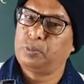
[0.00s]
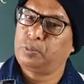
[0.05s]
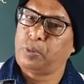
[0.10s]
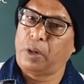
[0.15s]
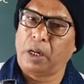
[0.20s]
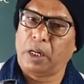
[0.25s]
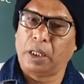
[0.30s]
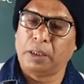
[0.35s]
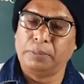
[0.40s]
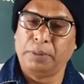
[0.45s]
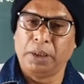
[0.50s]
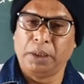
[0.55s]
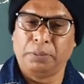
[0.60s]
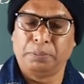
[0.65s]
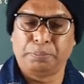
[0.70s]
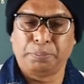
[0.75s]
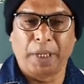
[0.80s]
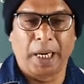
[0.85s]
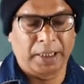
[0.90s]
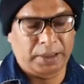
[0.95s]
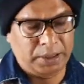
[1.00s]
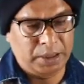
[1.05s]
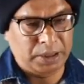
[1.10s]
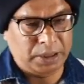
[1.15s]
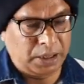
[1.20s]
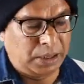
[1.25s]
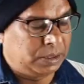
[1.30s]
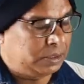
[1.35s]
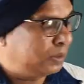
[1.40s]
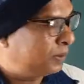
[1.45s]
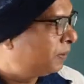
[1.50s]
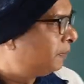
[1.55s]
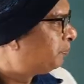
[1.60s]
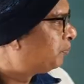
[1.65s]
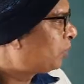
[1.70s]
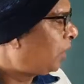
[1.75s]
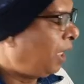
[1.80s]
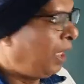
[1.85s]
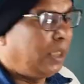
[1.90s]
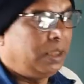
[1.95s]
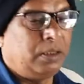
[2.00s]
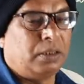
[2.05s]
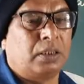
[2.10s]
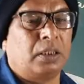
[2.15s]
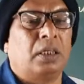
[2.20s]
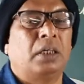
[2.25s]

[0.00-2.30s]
farming practices and